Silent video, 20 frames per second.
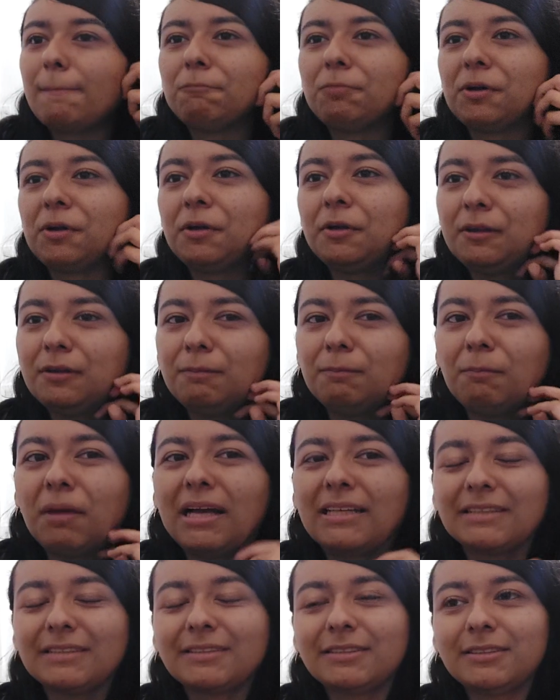but he
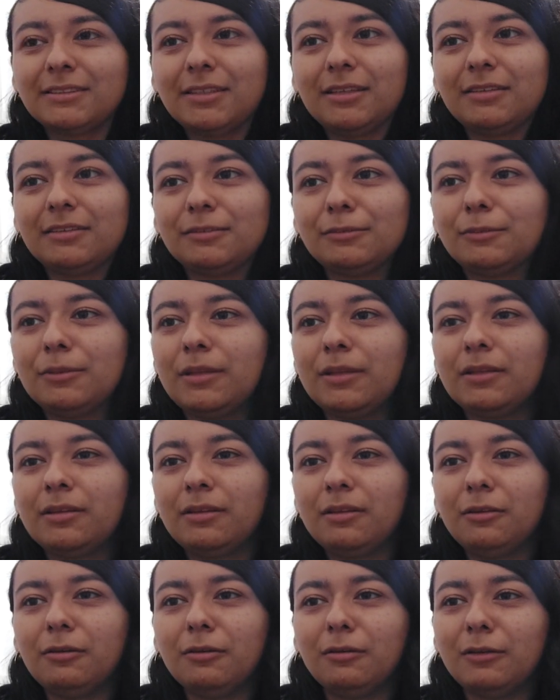masks it with,
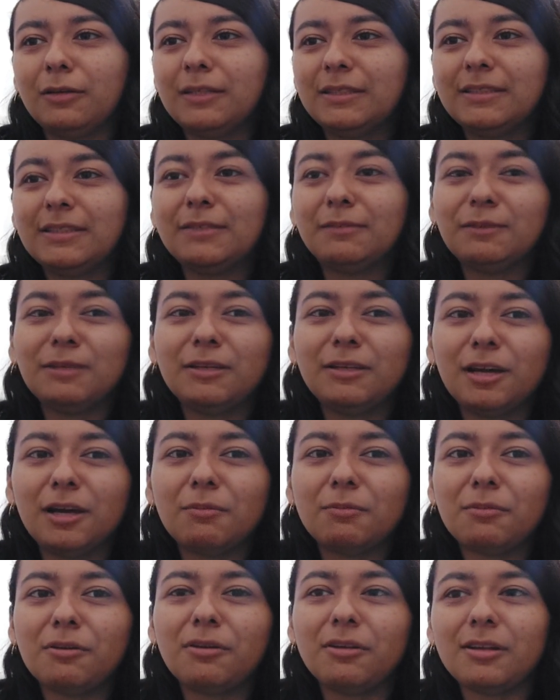you know, he's even
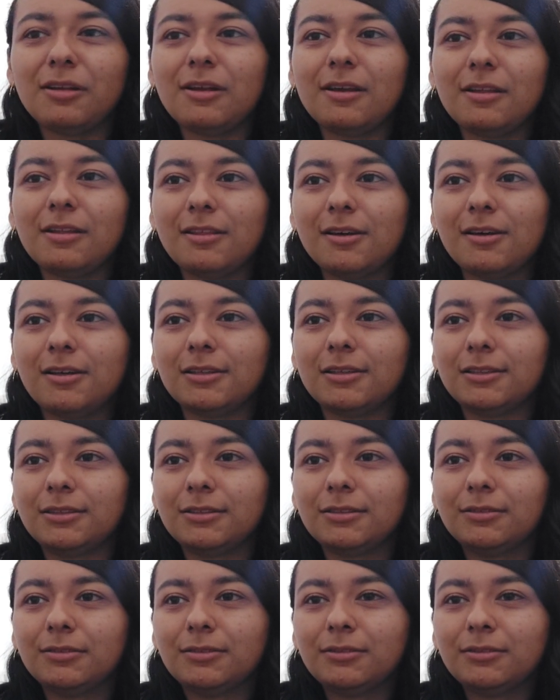dumber than I thought.